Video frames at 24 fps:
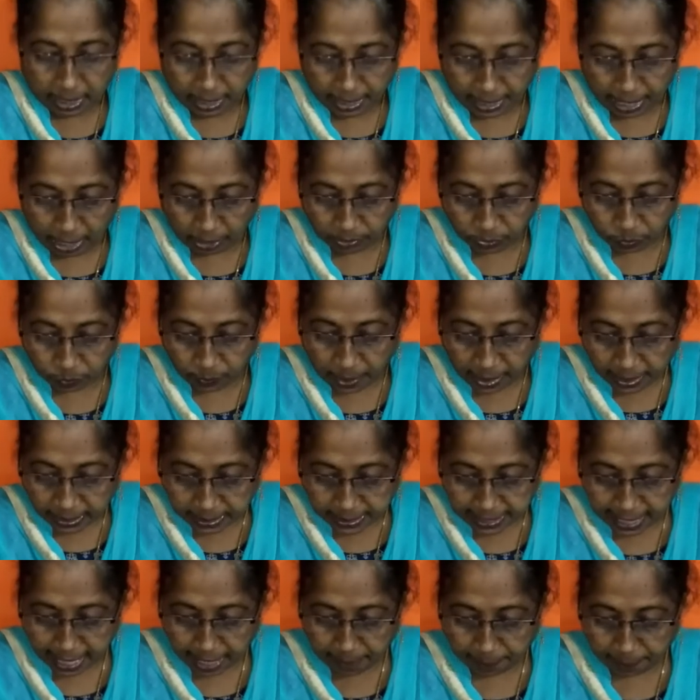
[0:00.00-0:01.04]
Now,
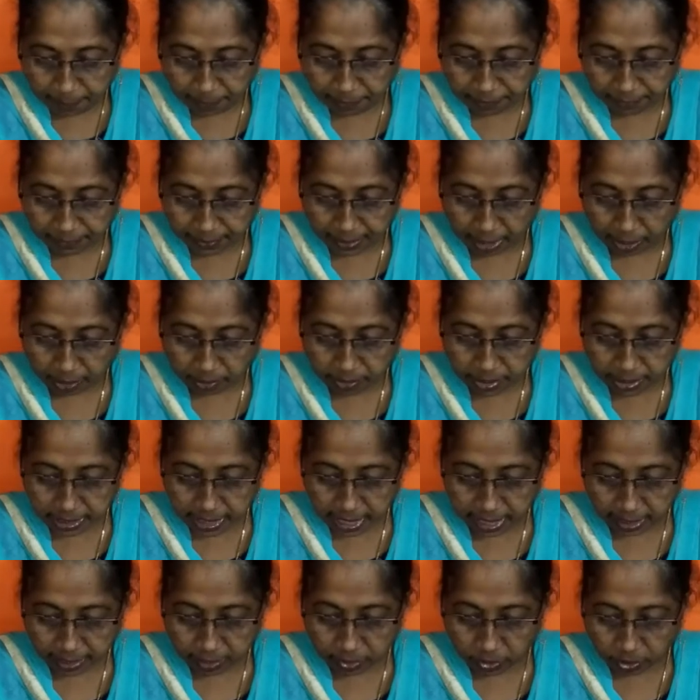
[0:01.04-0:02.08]
one type of clouds
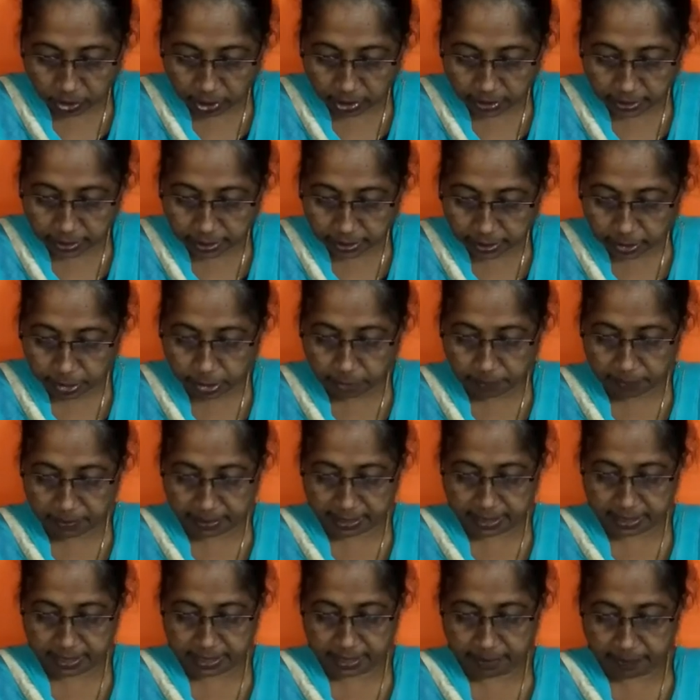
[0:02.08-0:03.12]
are called the
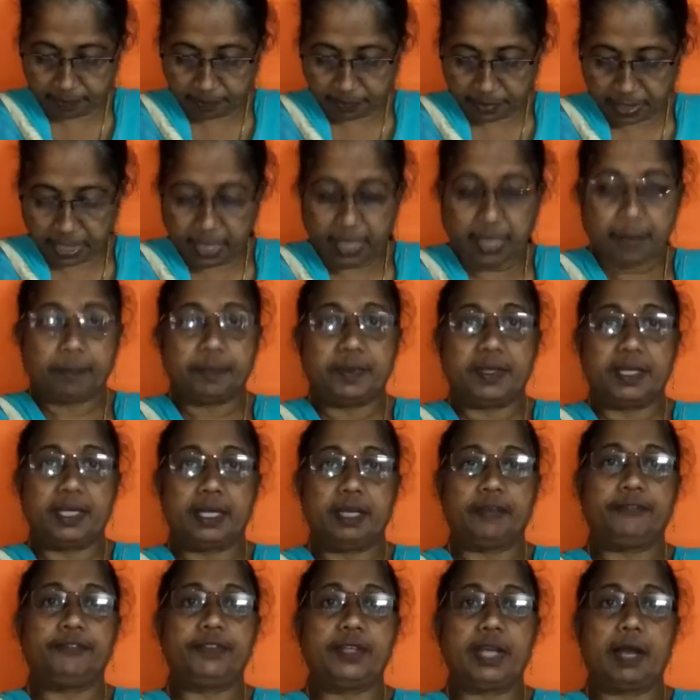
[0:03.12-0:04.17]
cumulus.
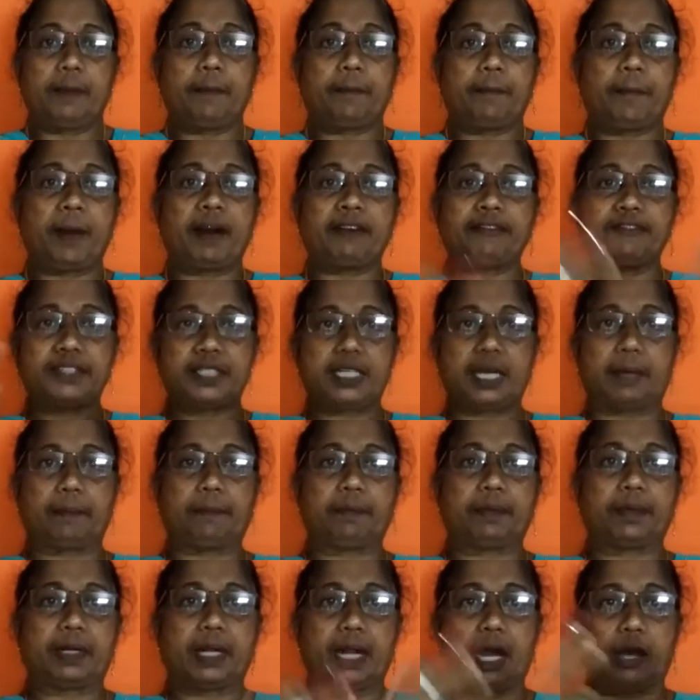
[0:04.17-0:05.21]
If they are puffed
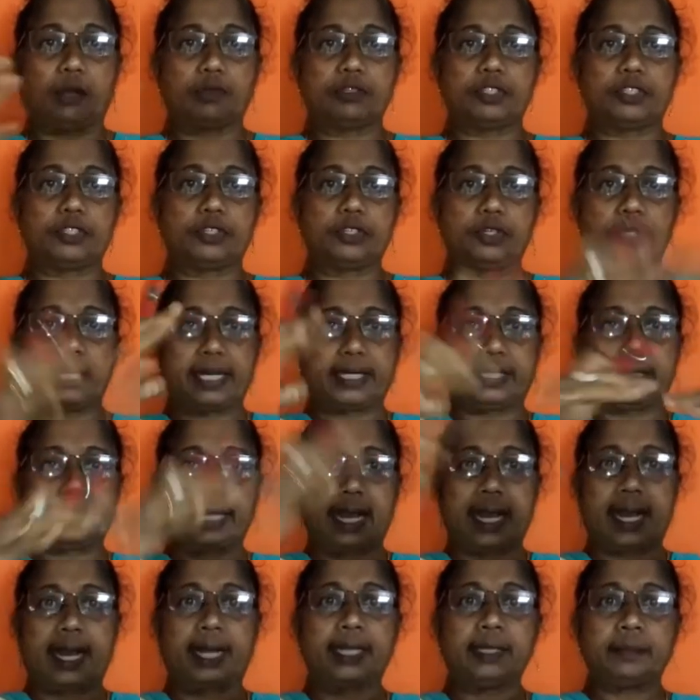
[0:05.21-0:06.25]
up clouds, like
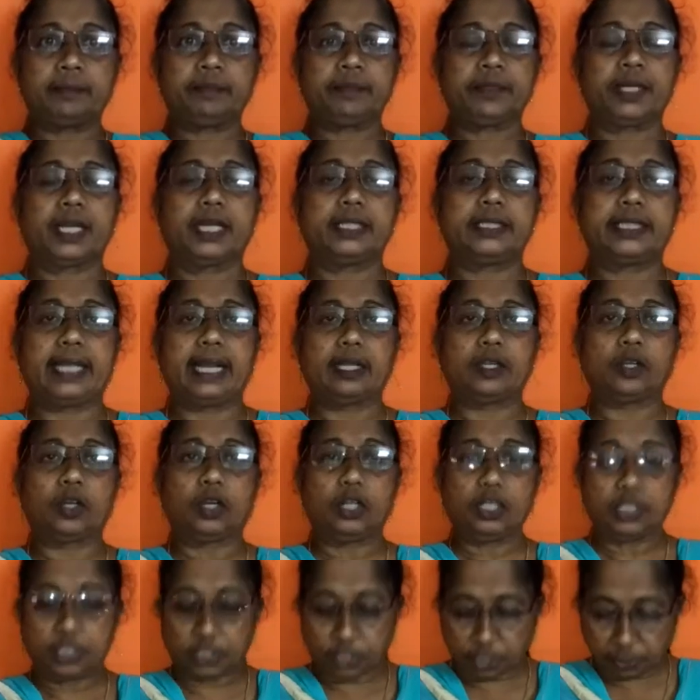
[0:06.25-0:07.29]
that, they are
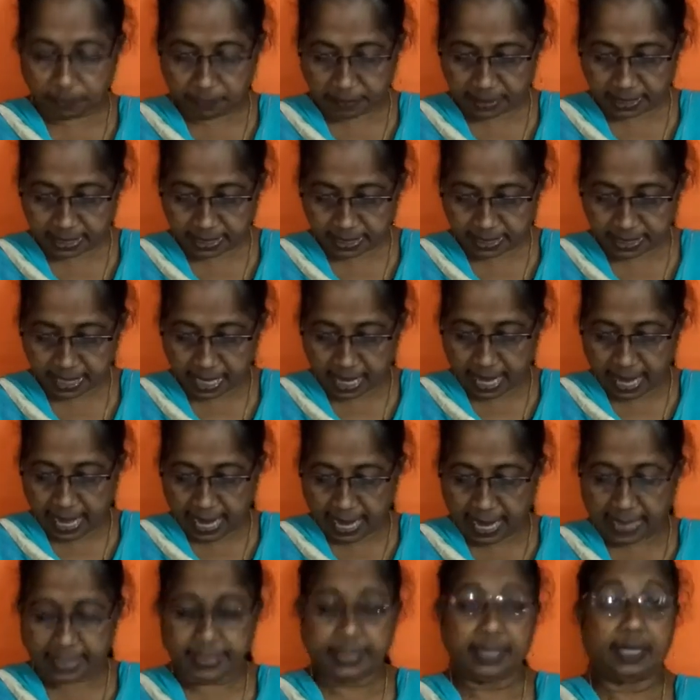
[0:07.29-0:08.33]
called cumulus.
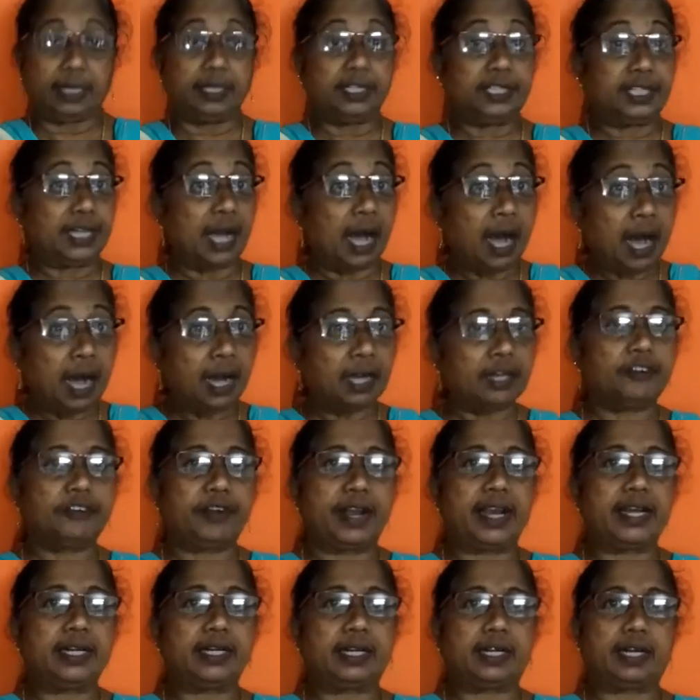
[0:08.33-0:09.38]
And dark
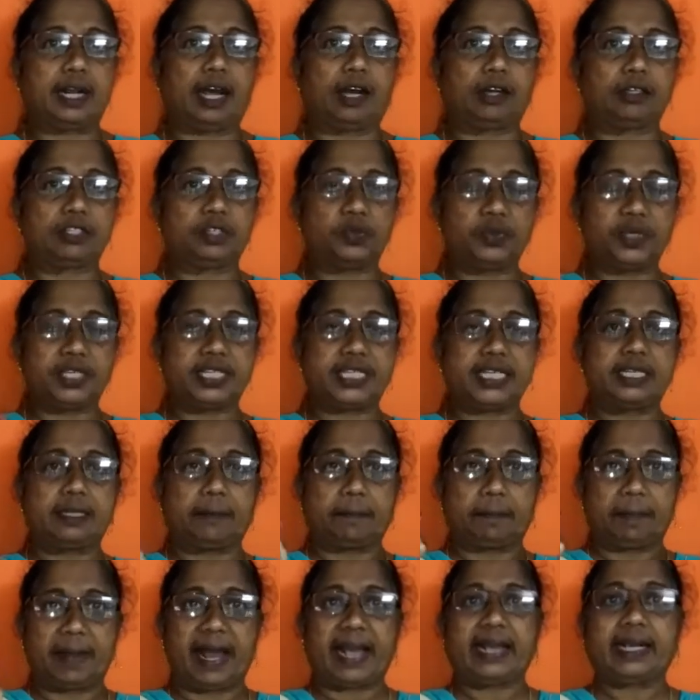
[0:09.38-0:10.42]
rain clouds, we see the
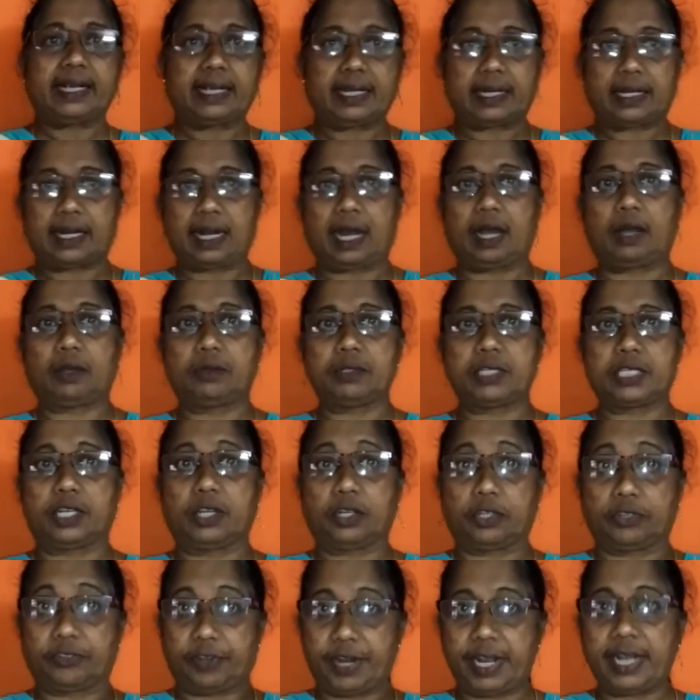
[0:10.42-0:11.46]
black clouds
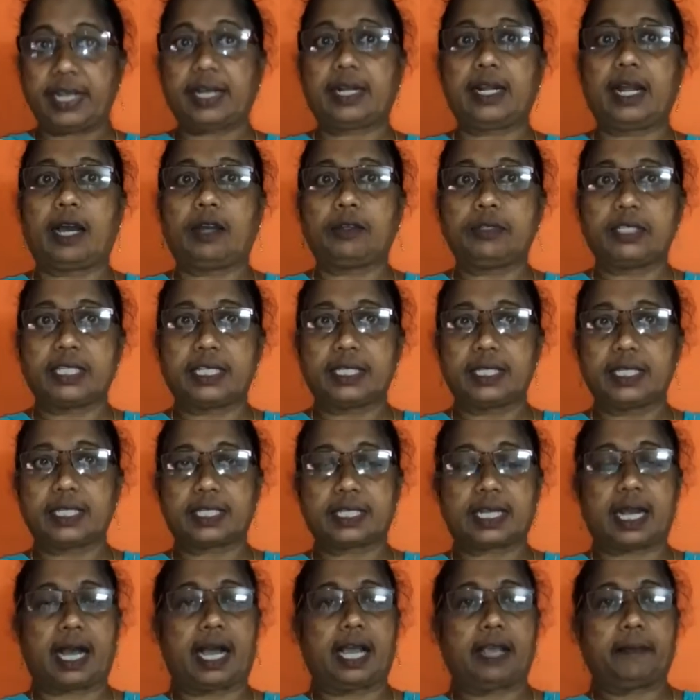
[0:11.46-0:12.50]
or grey clouds in the
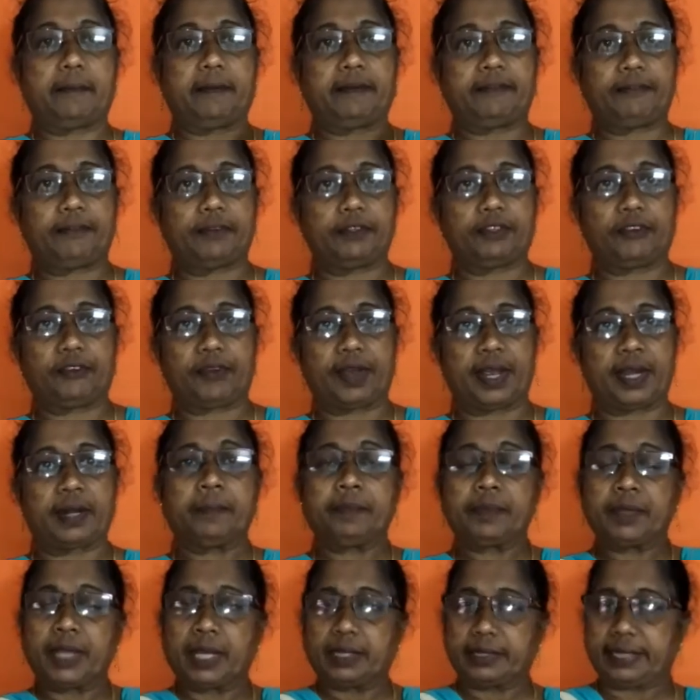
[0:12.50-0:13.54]
sky before the rain,
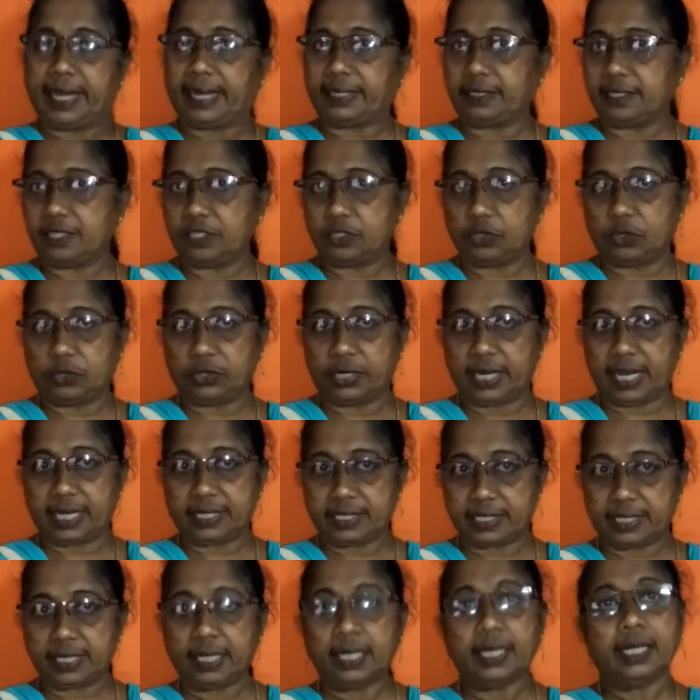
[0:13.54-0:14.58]
that is known
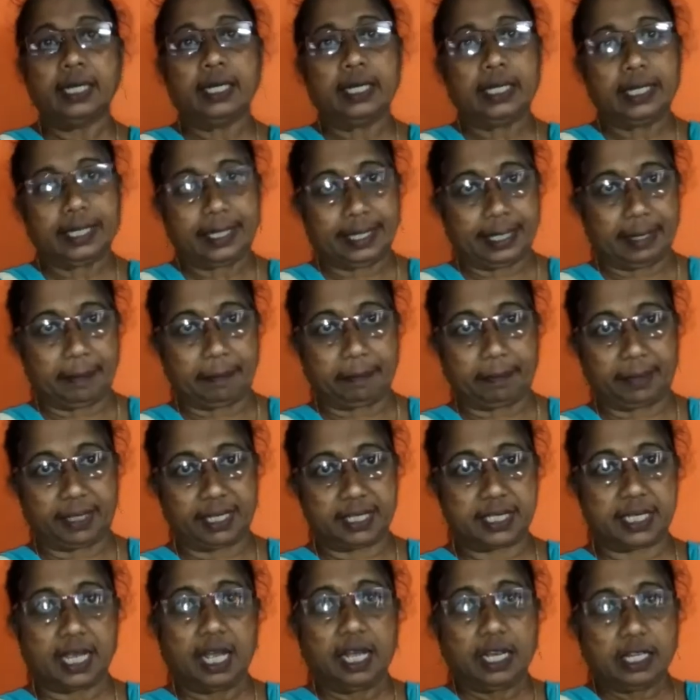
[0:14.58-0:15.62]
as the
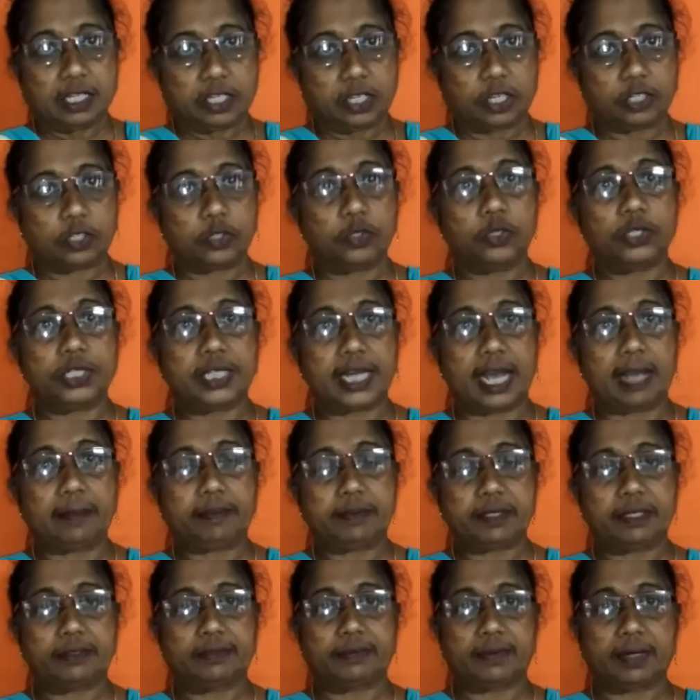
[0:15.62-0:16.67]
nimbus. So two
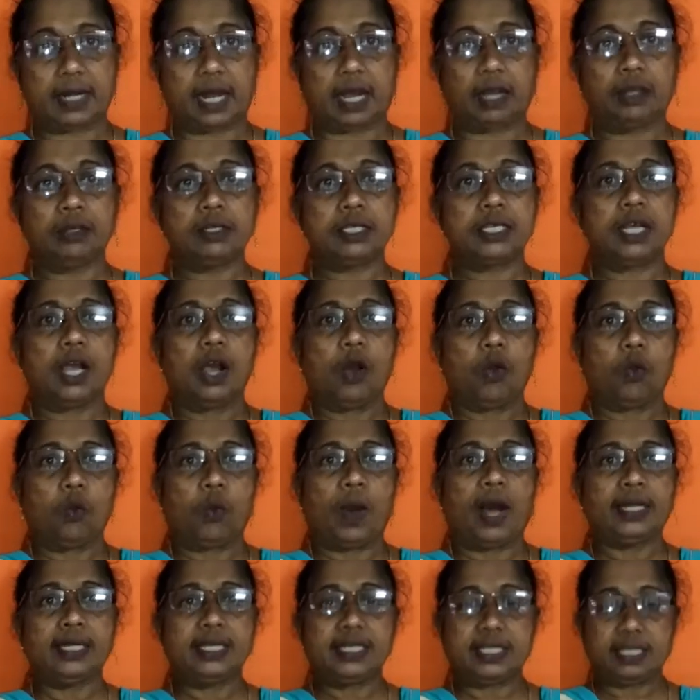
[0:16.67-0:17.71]
types of clouds.
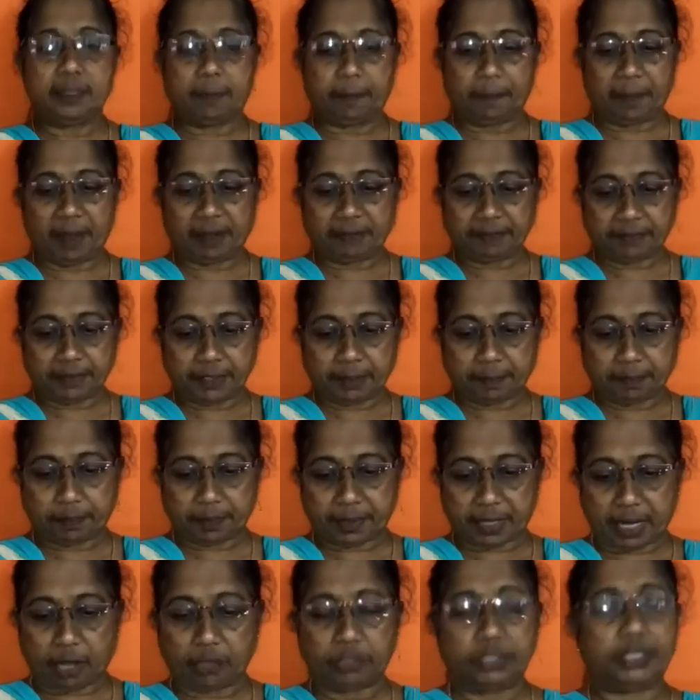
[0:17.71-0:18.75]
One is the puffed up
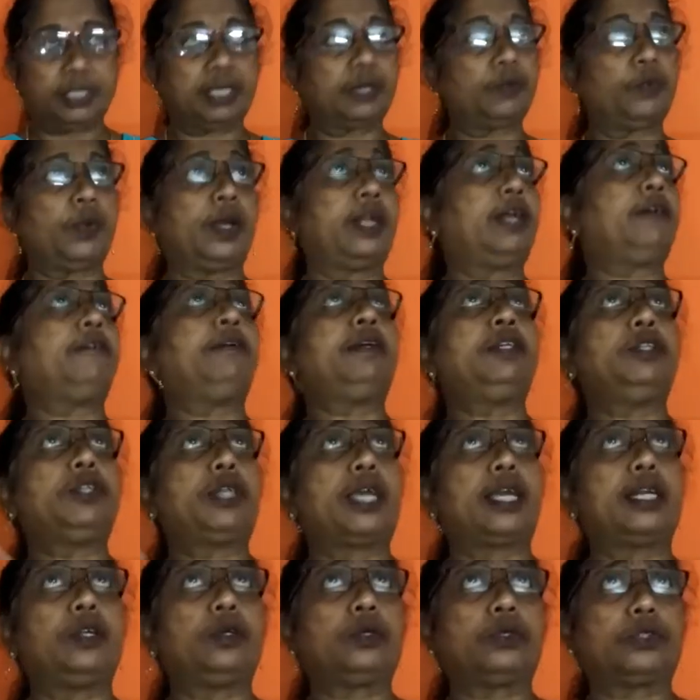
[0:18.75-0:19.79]
cloud. Whenever you
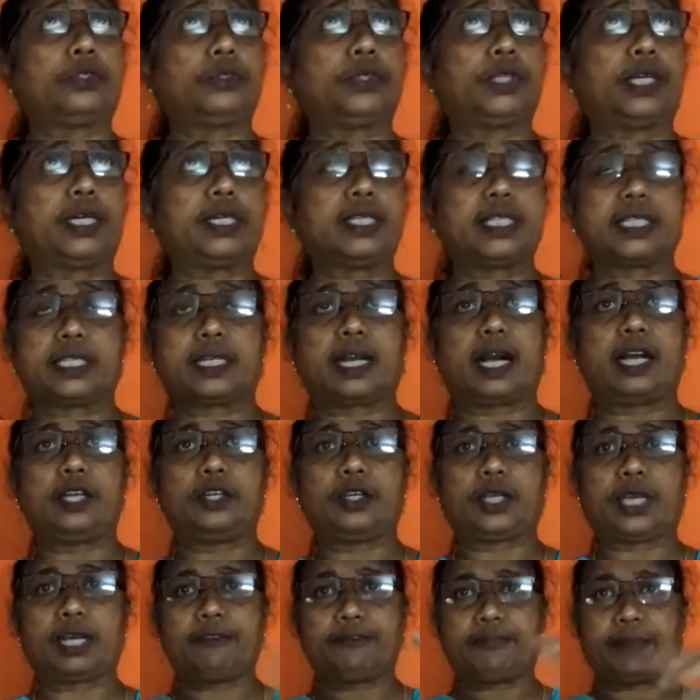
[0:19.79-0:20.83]
can look to the sky,
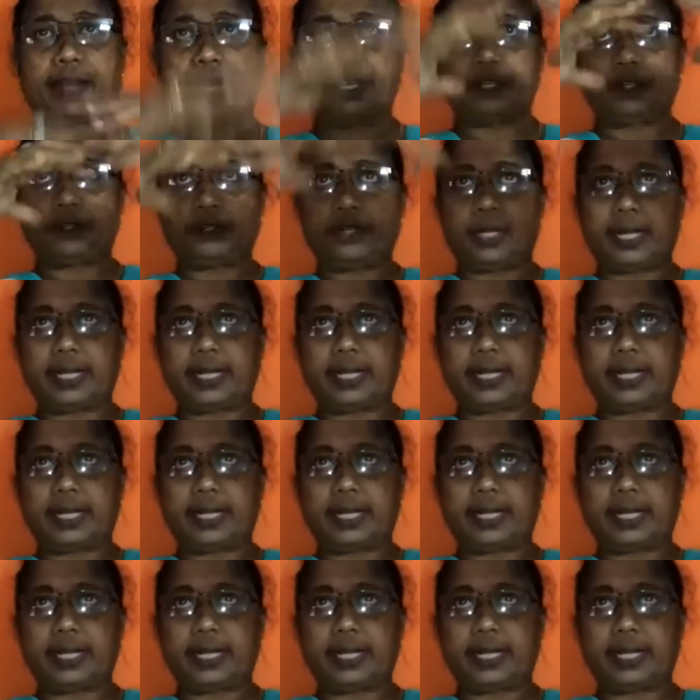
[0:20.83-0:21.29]
you can find